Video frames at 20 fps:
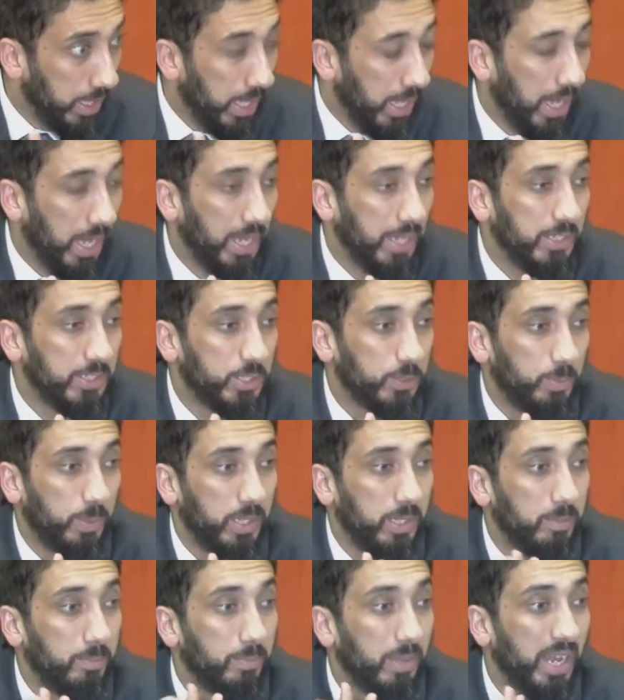has
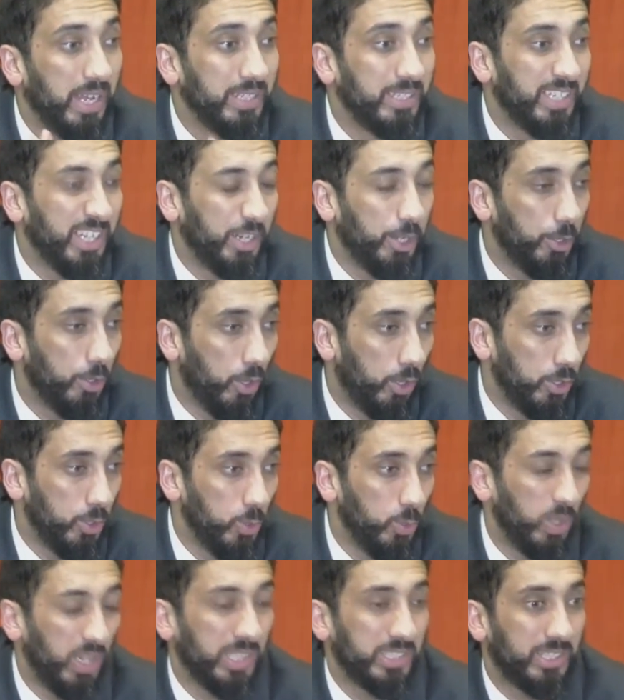been mandated on
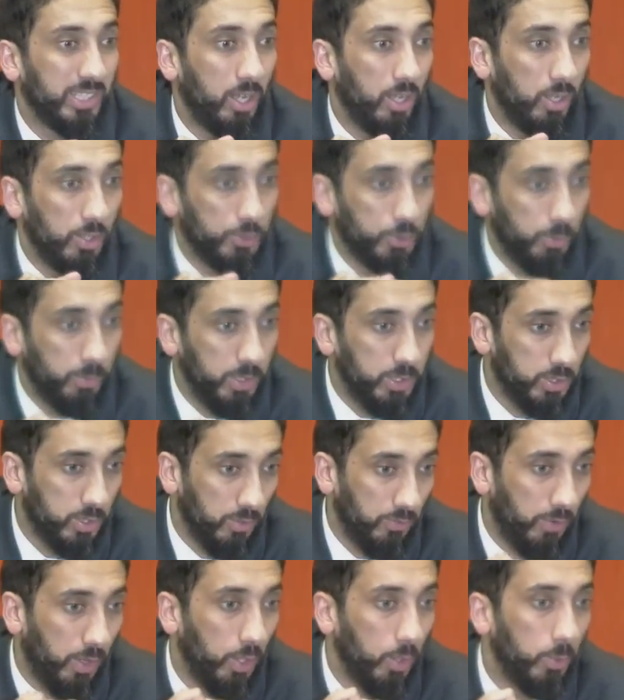you. Qassa also means to
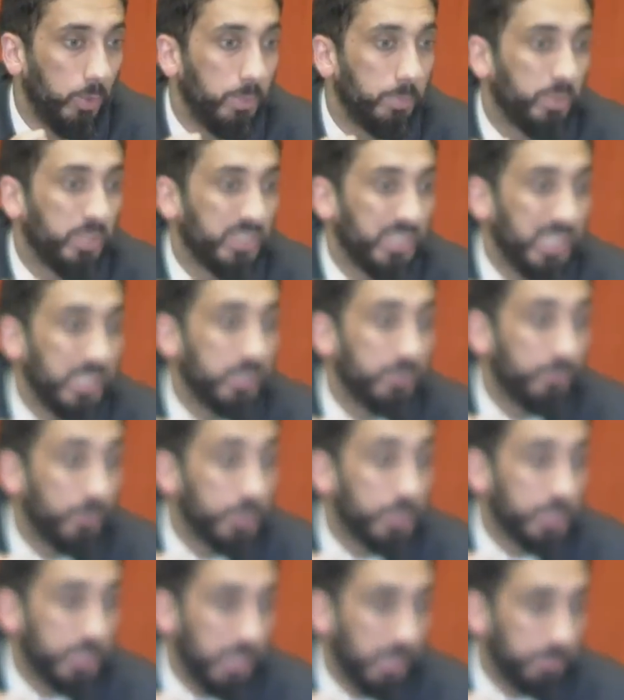follow in precise
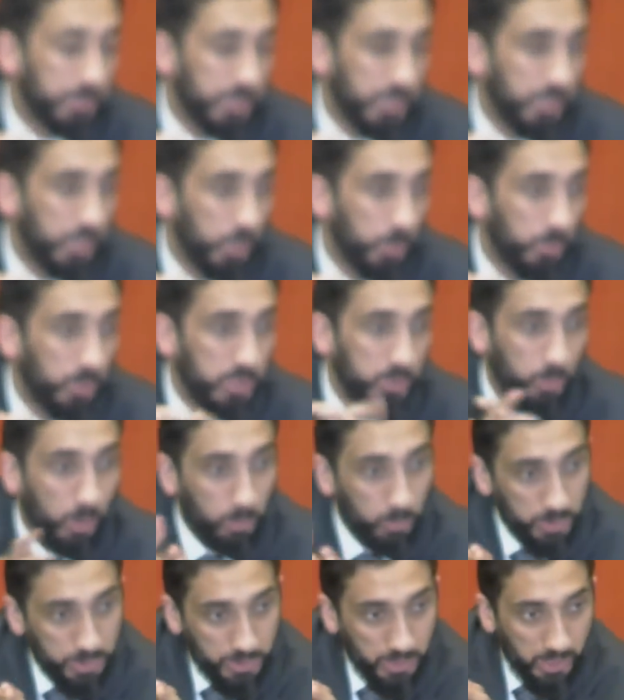footsteps. In other words, what
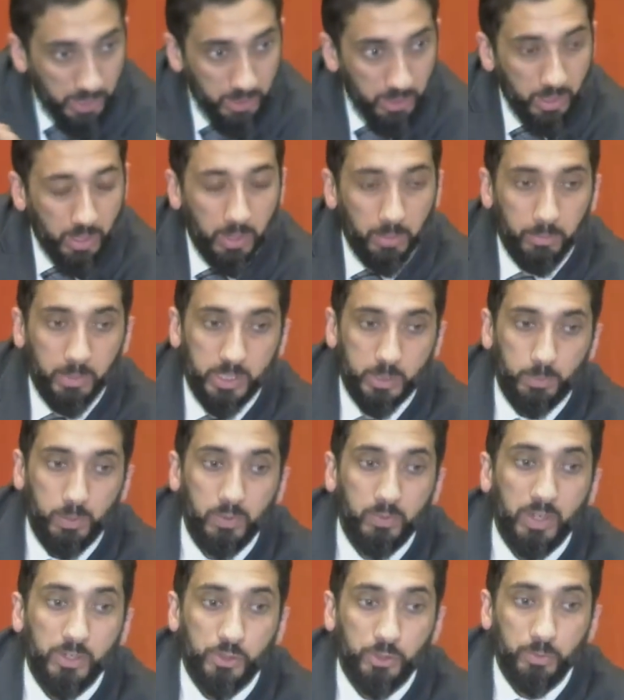was done must be
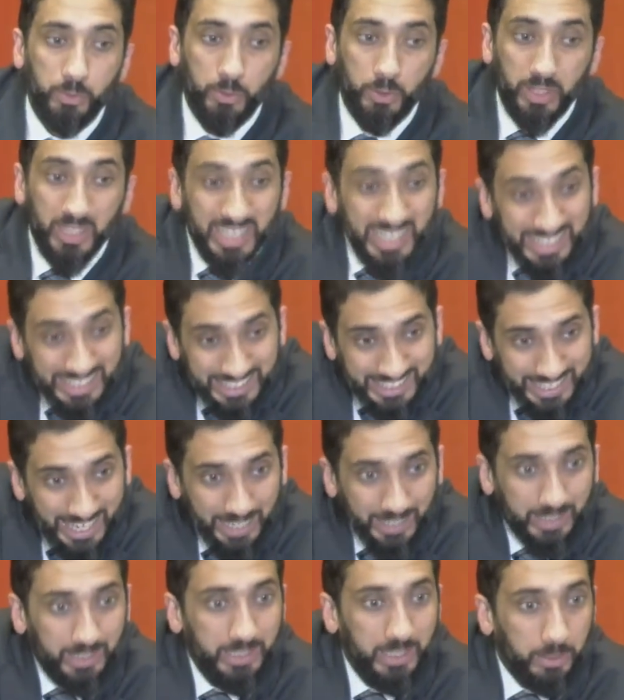retributed
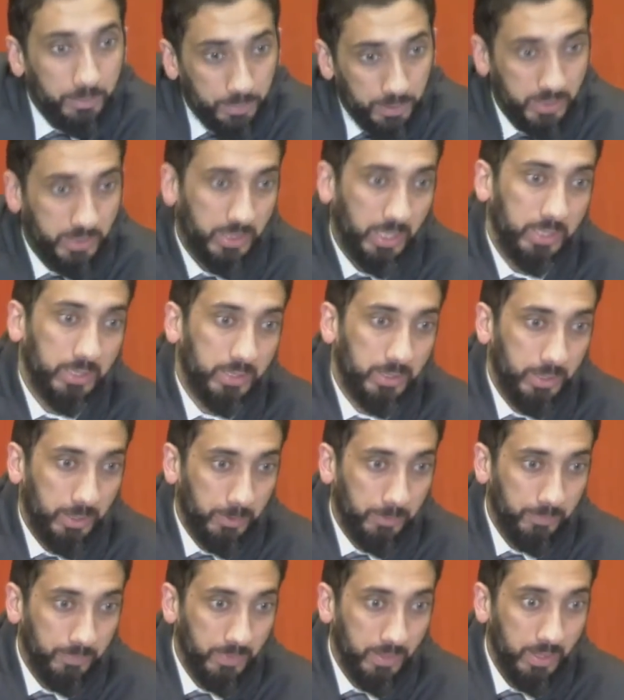exactly and precisely.
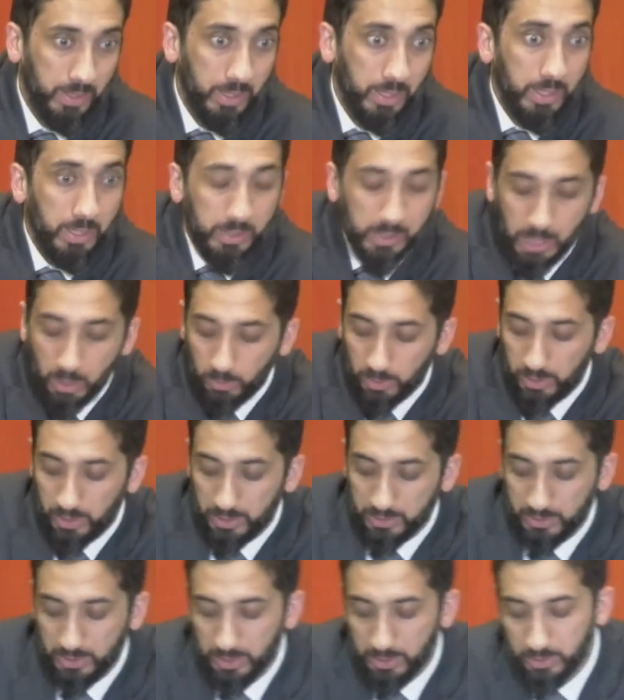Now
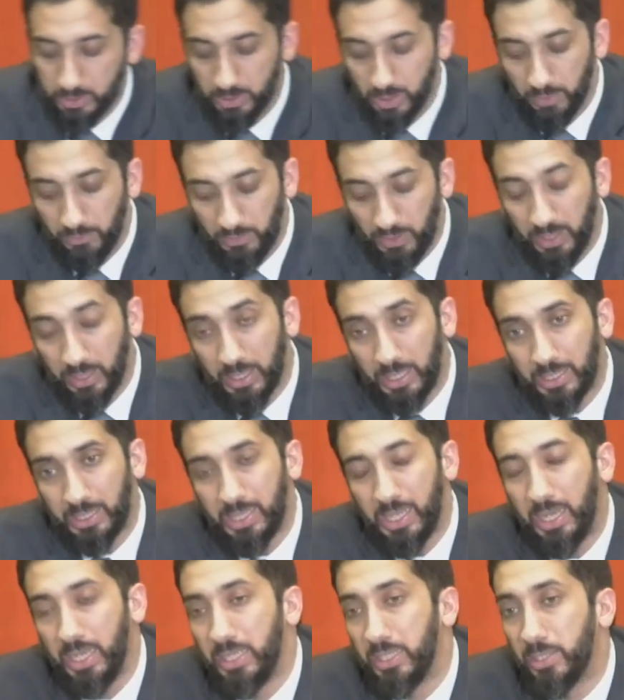Allah says, fil
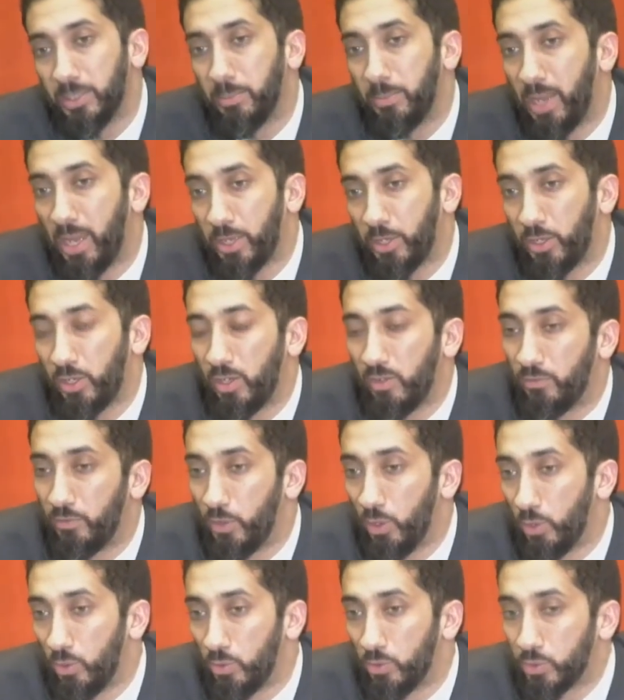qatla, in the matter of
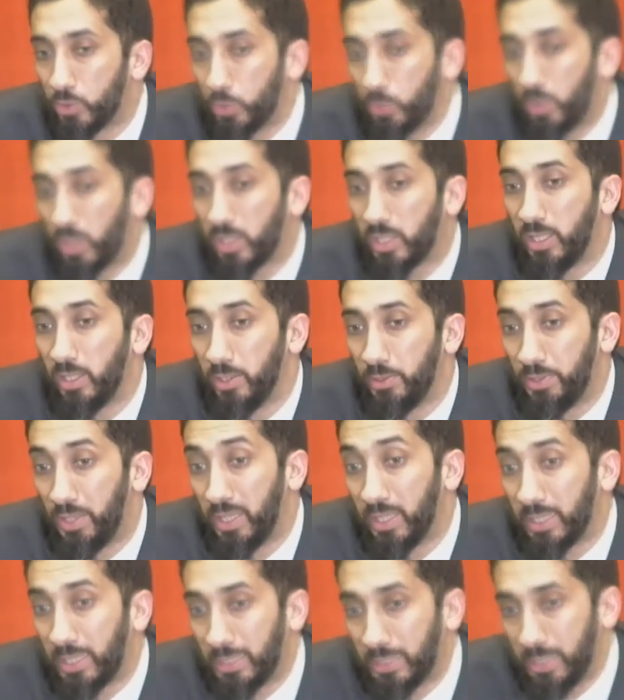those who are killed.
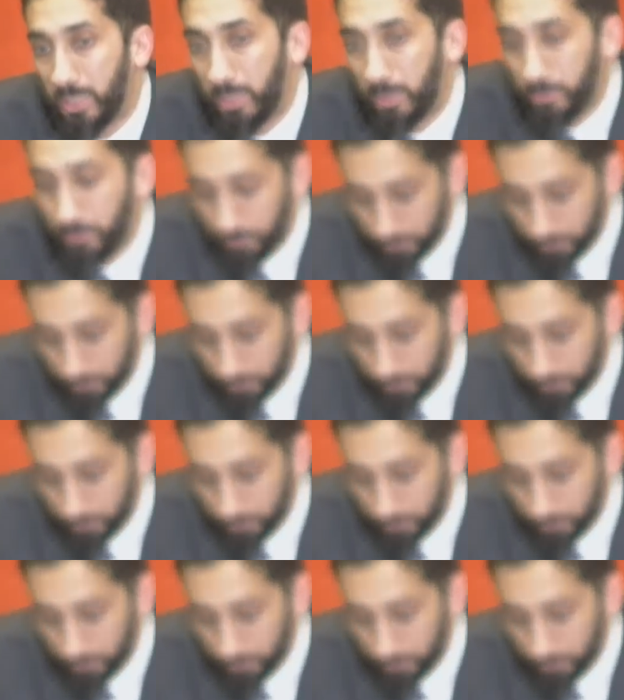Al-qatla.